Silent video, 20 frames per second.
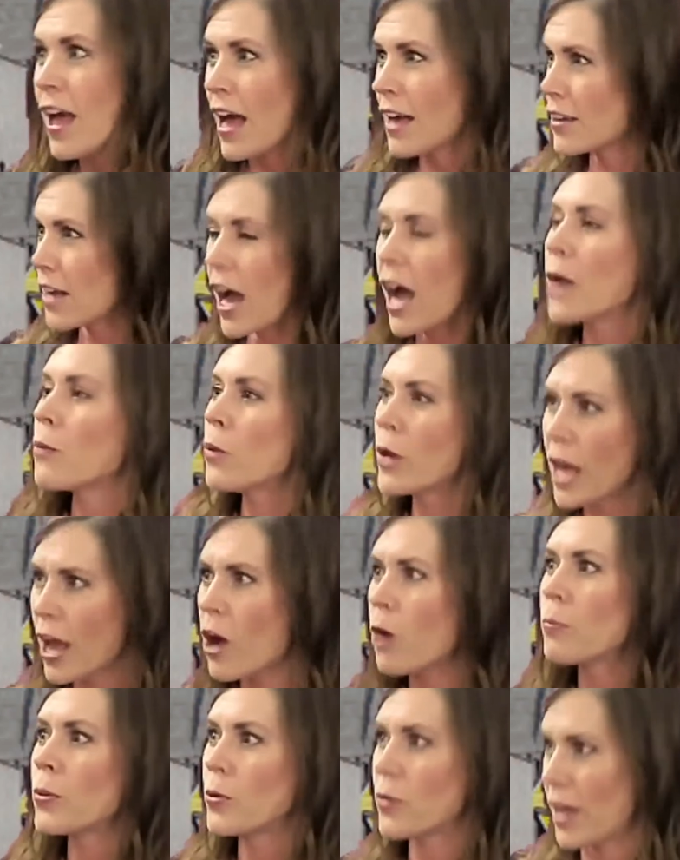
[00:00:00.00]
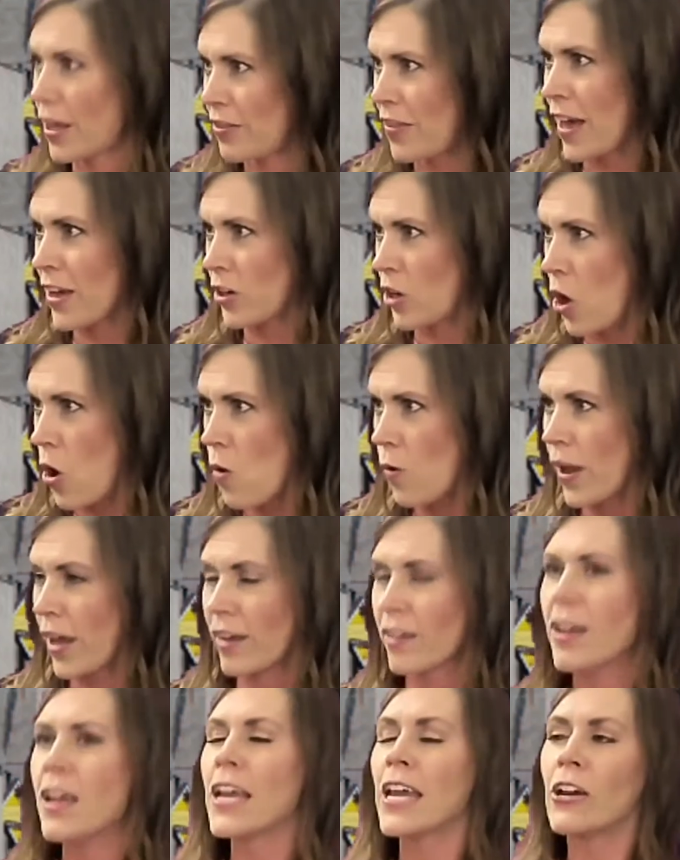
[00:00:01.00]
I, I want to help you get that mm-hmm.
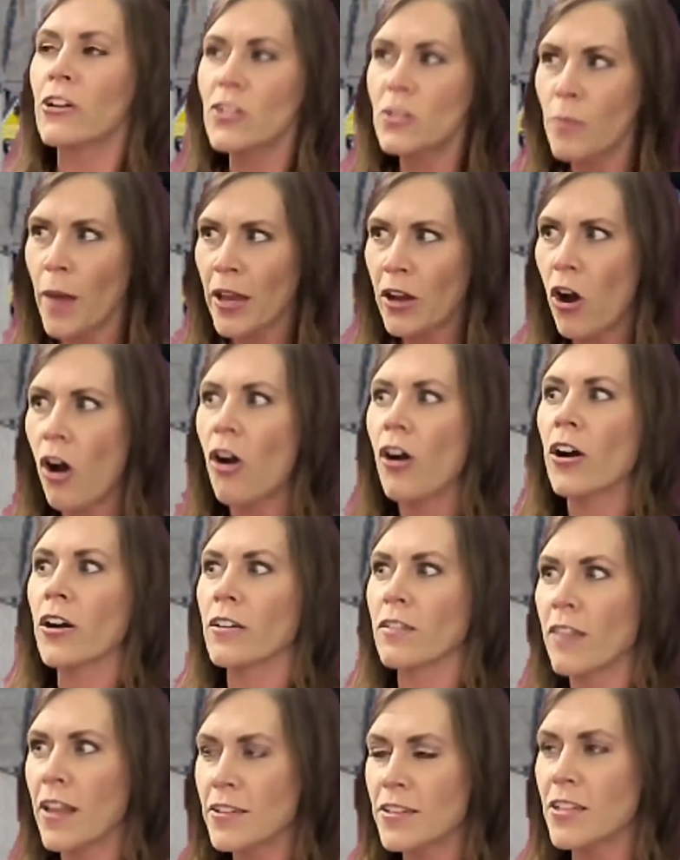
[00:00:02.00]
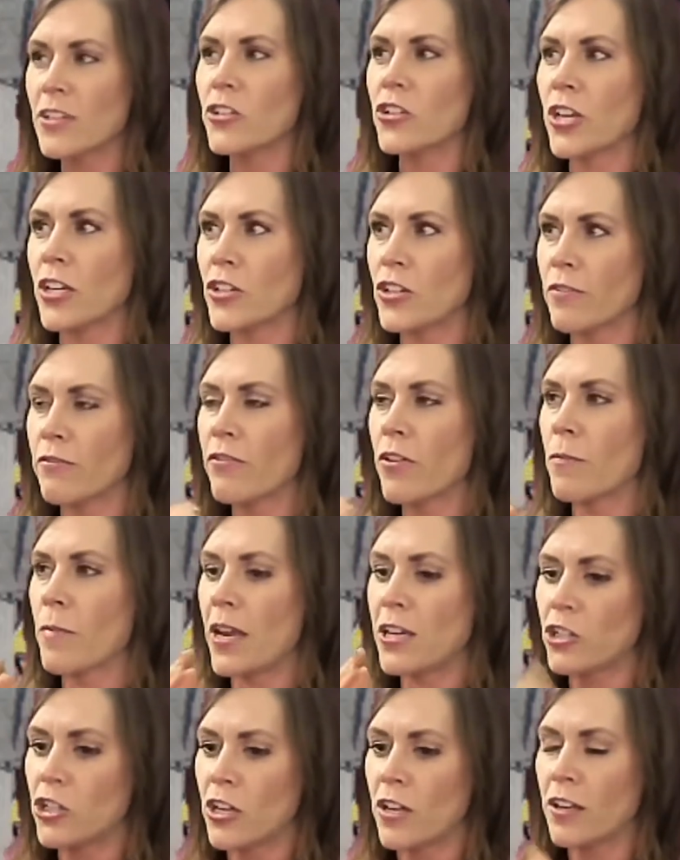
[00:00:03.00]
going. Here's my card. Let's exchange
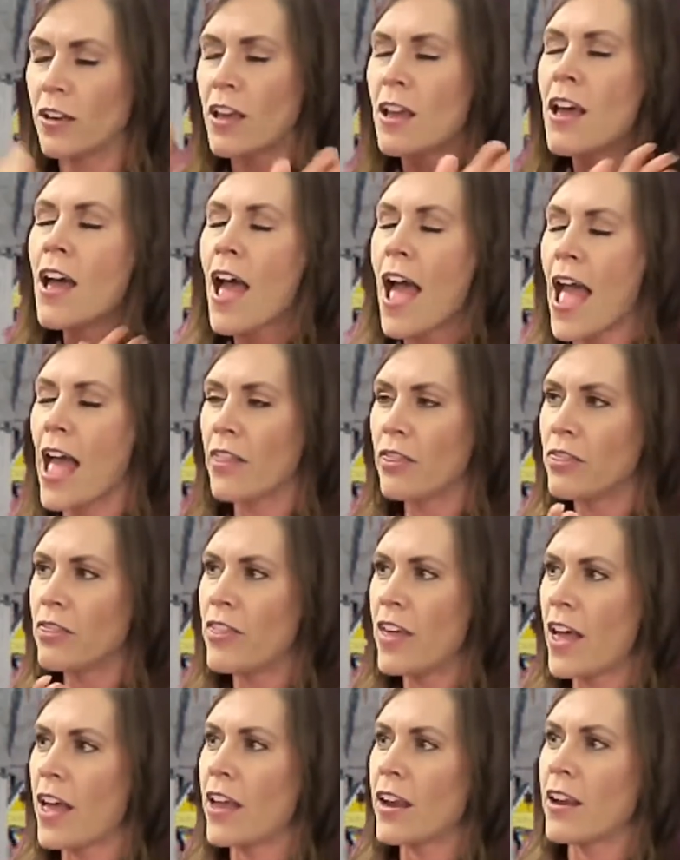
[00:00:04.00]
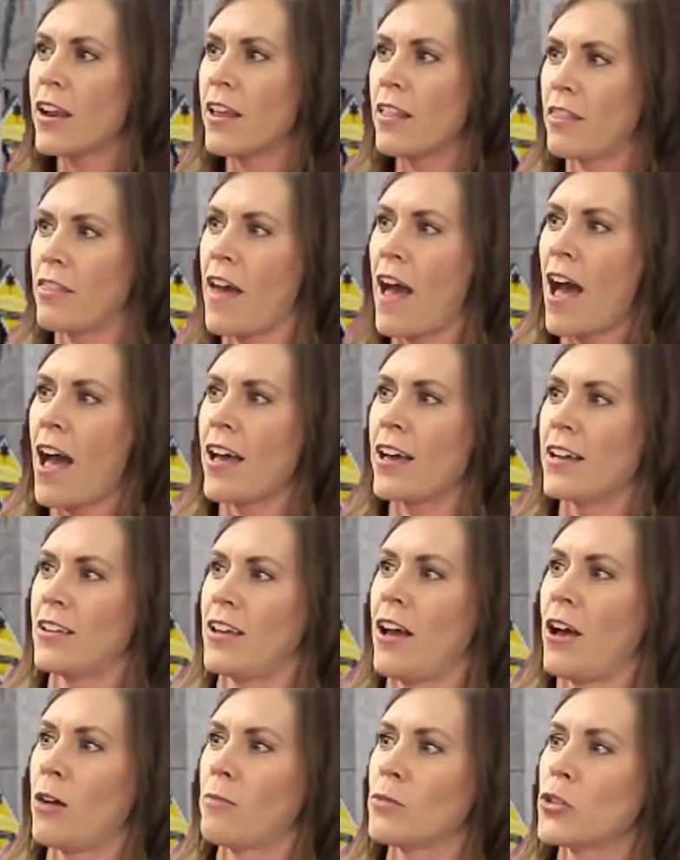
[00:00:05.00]
information. And then that
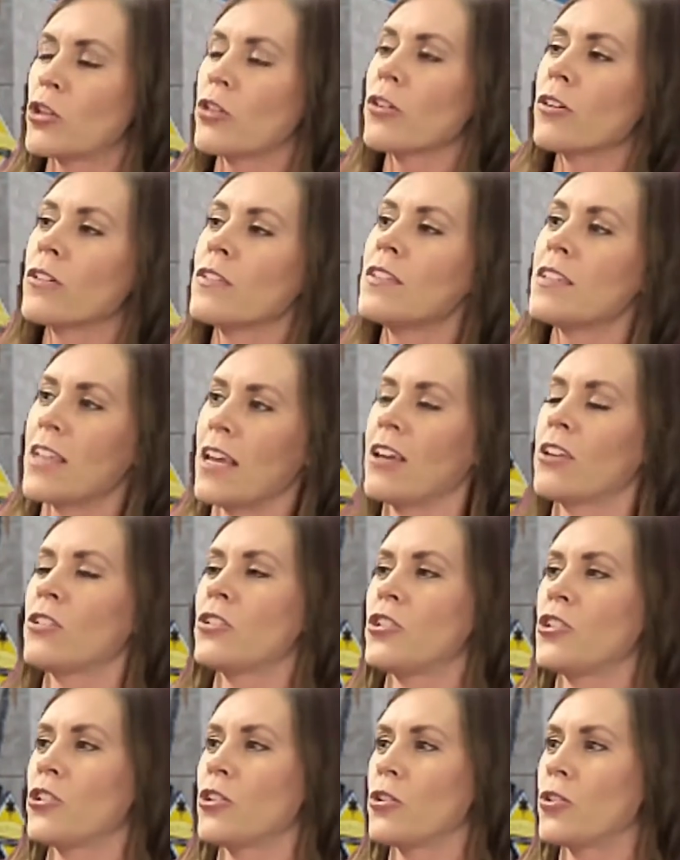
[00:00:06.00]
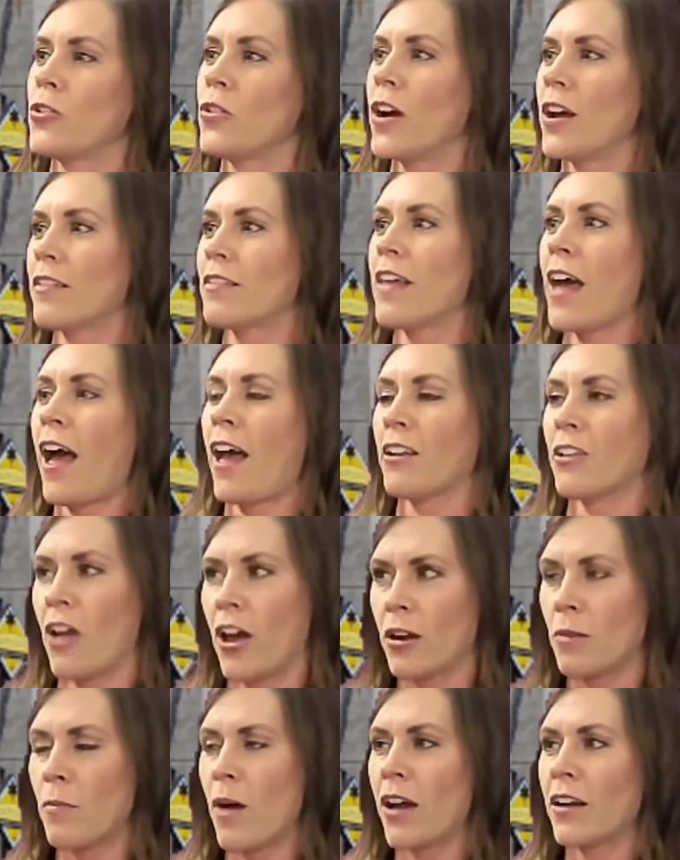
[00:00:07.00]
um, turns into that
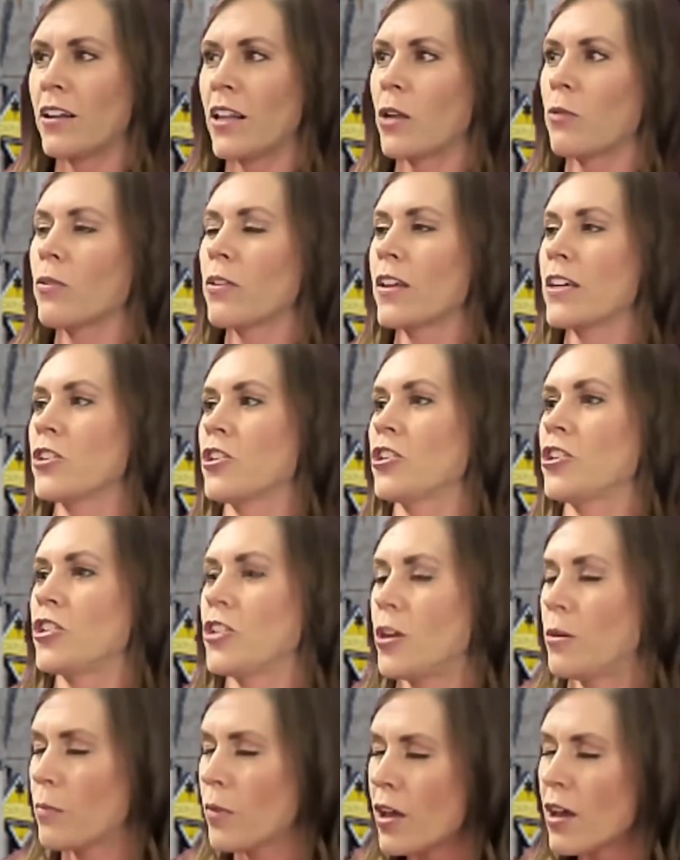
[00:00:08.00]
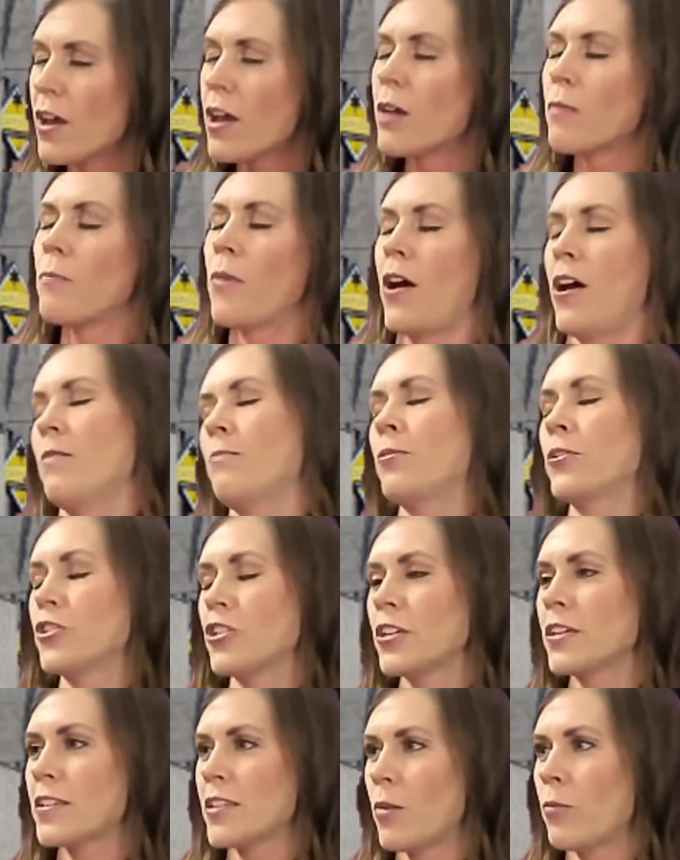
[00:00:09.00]
not a modeling relationship, mm-hmm. but
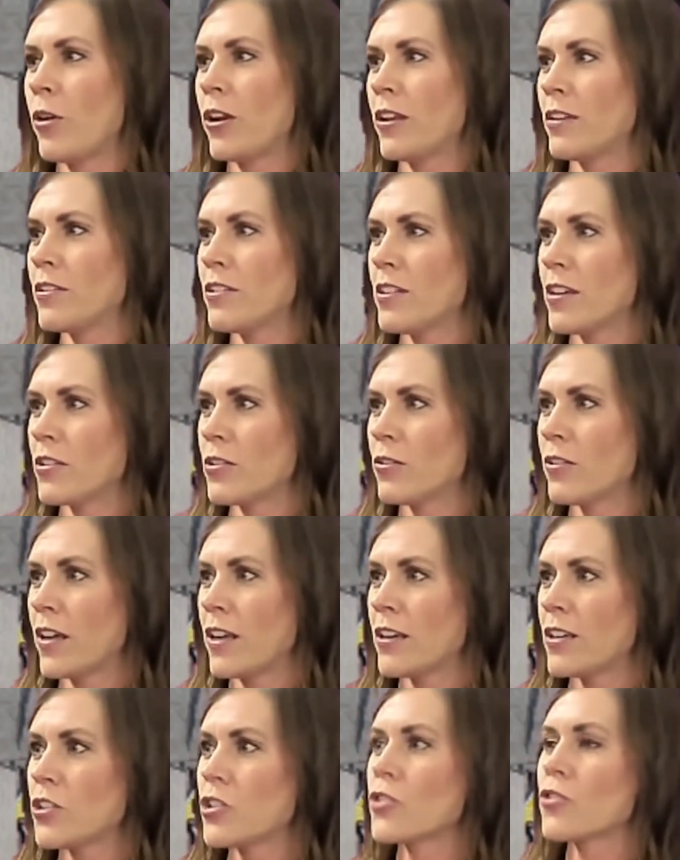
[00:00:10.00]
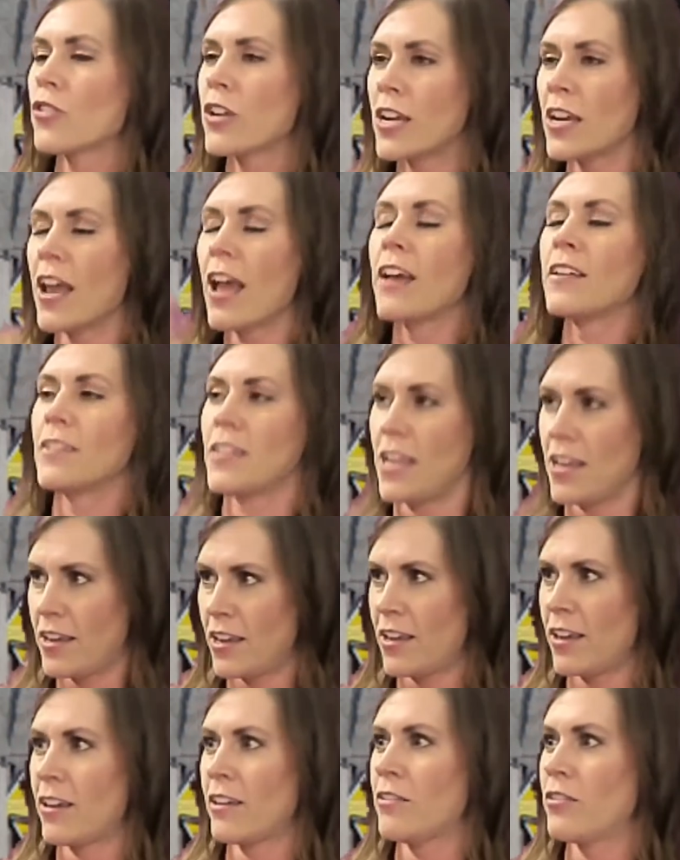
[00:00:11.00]
pushing someone into the adult industry and
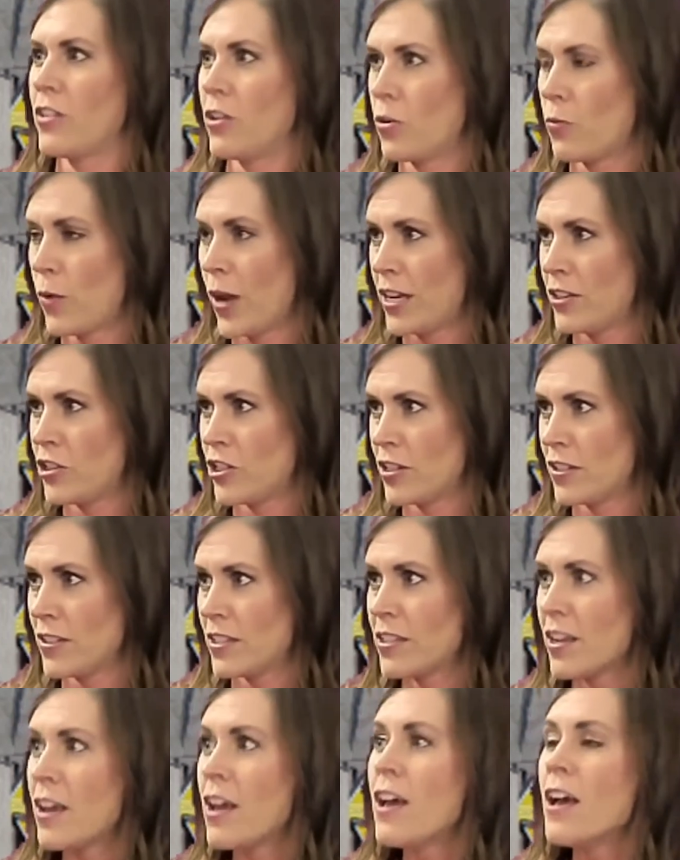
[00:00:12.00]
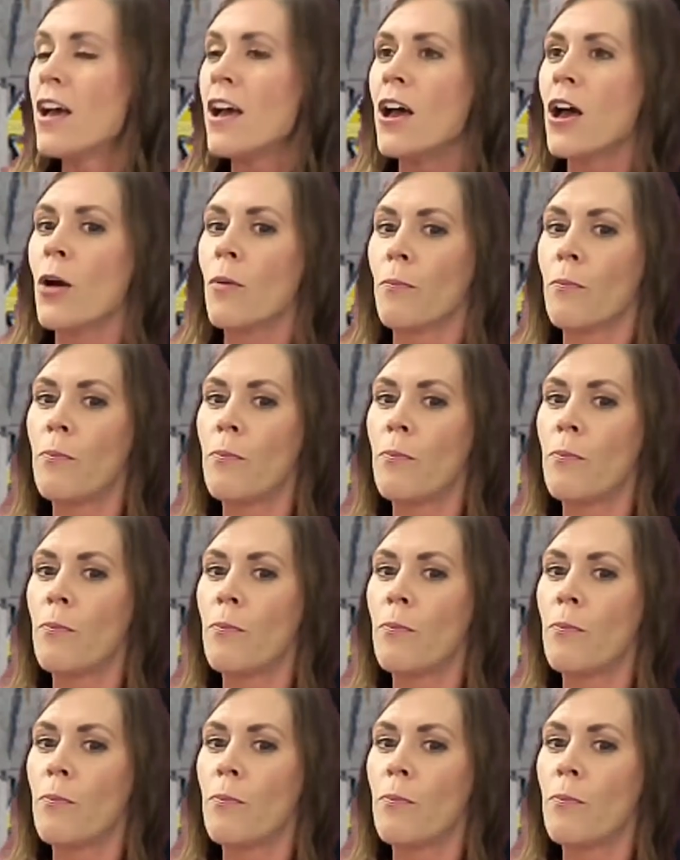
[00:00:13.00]
taking their wages. Mm-hmm.